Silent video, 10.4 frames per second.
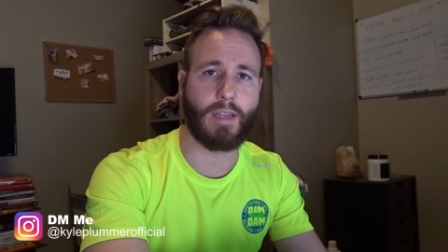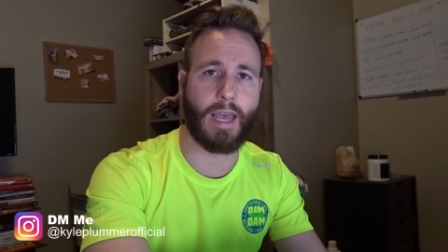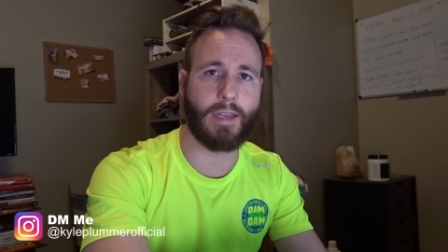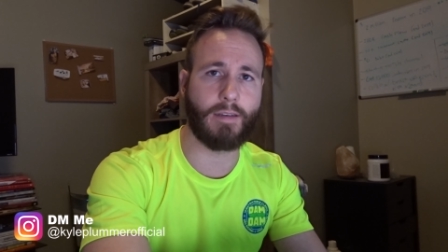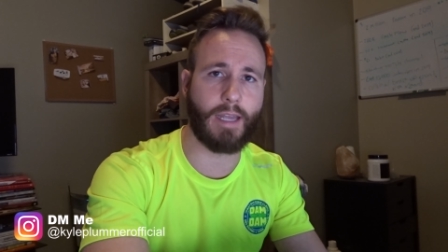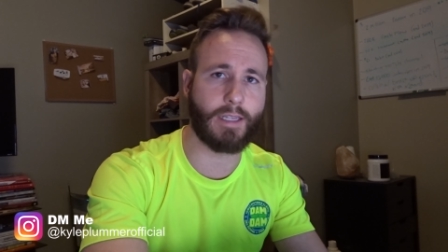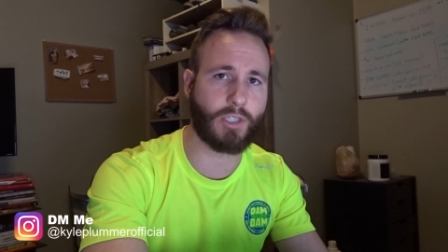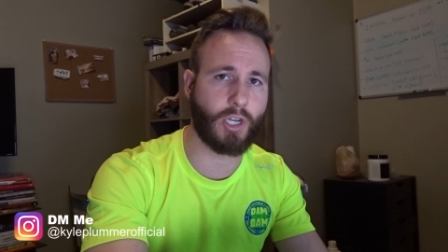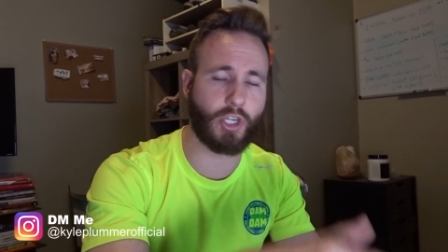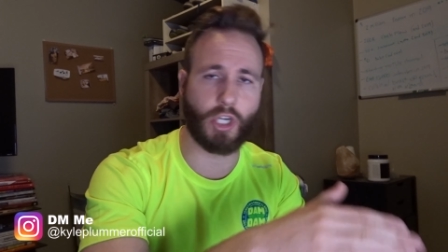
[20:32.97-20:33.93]
And
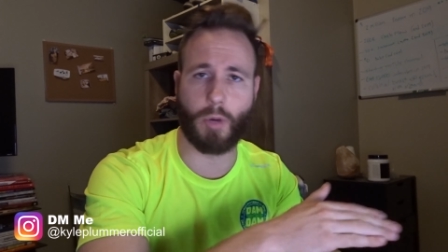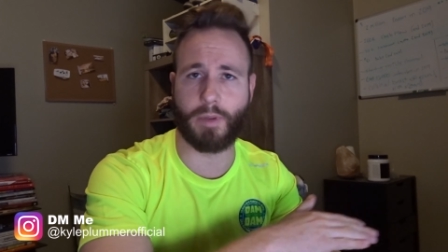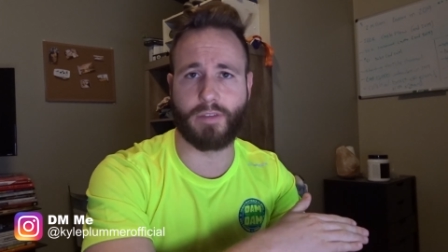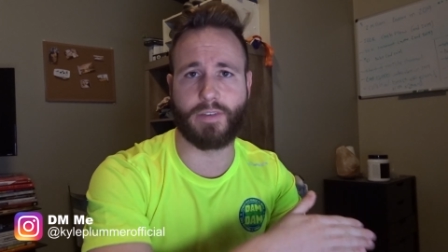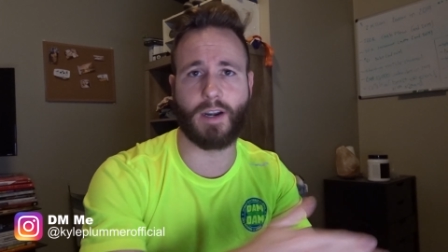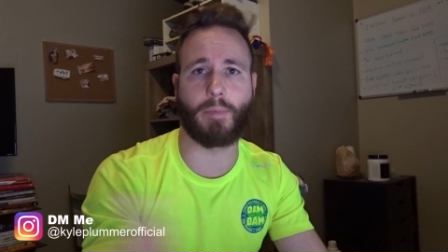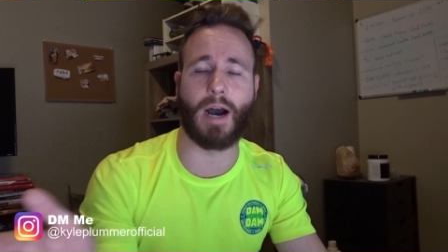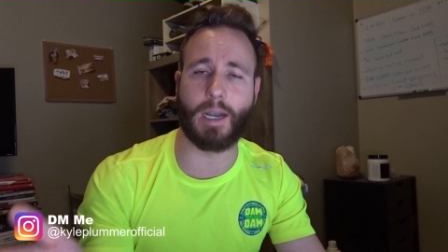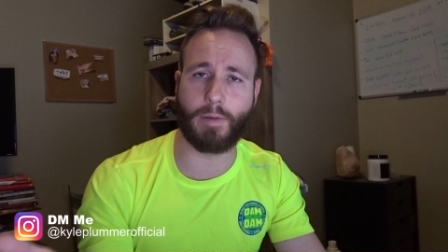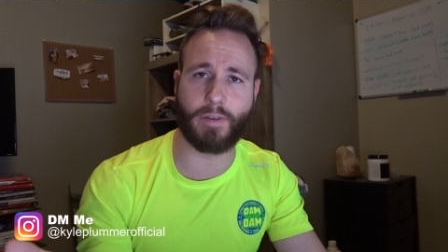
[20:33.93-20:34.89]
it's gonna show up at the very
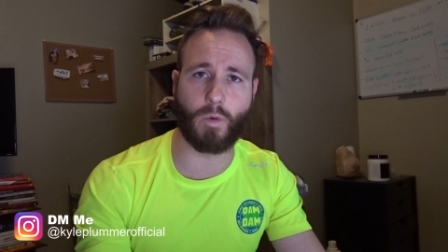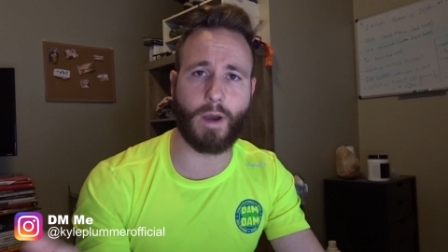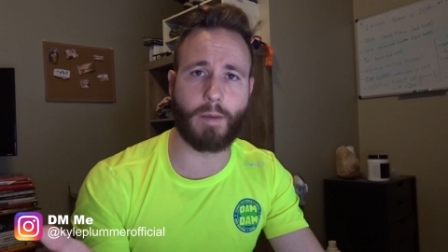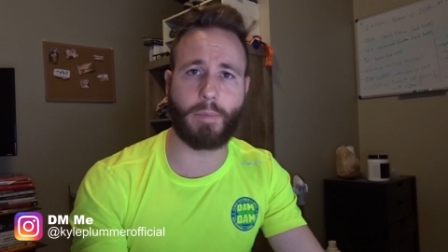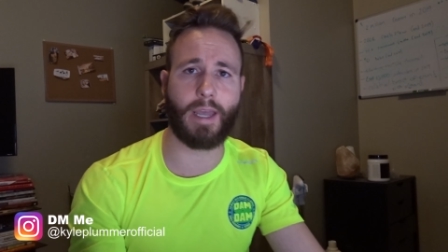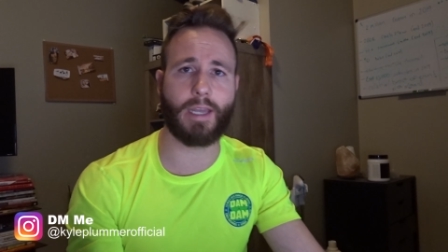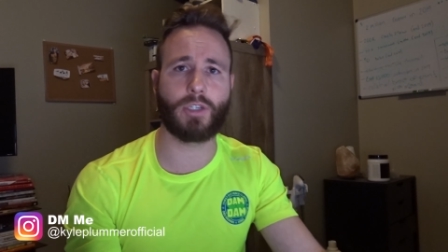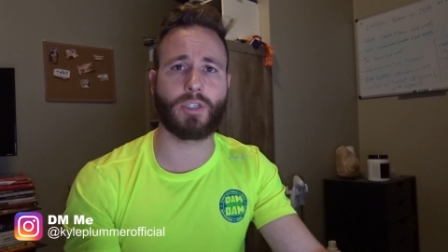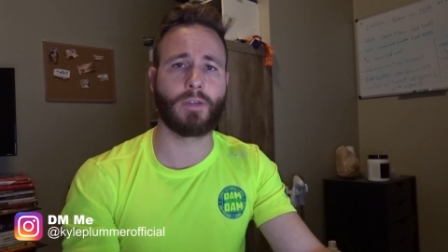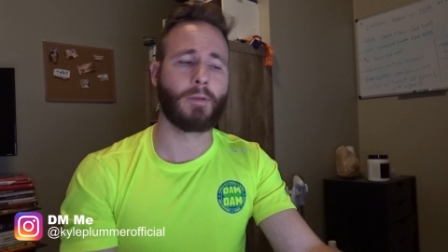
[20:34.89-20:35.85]
bottom of your web
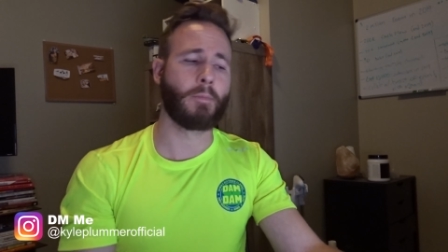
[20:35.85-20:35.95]
page.